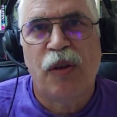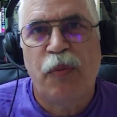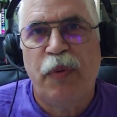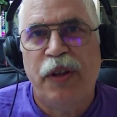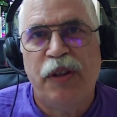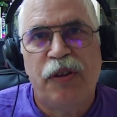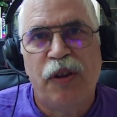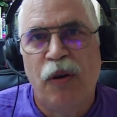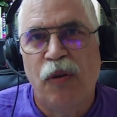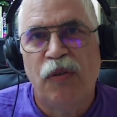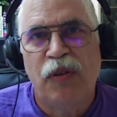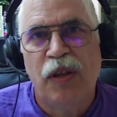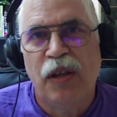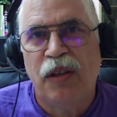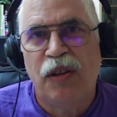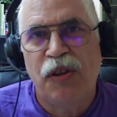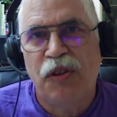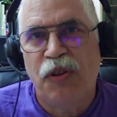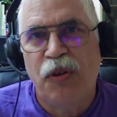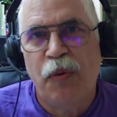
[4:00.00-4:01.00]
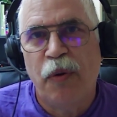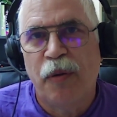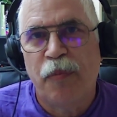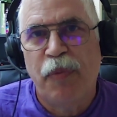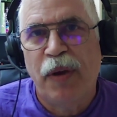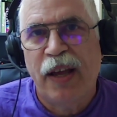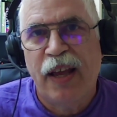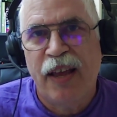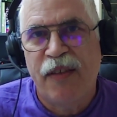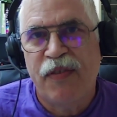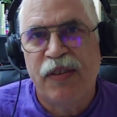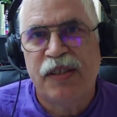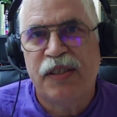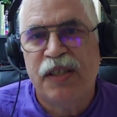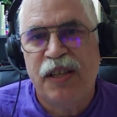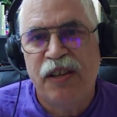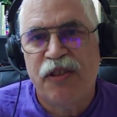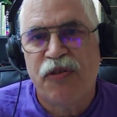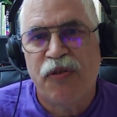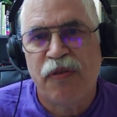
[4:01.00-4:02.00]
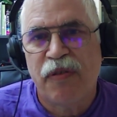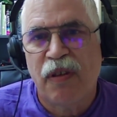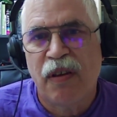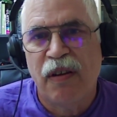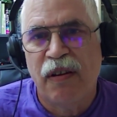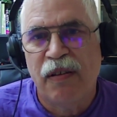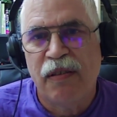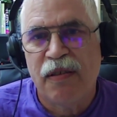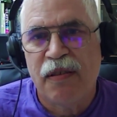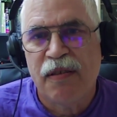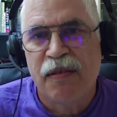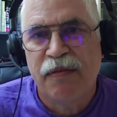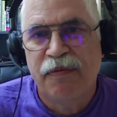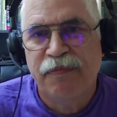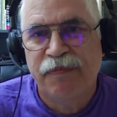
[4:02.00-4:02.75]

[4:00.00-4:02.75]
we don't need to do it by giving teachers guns.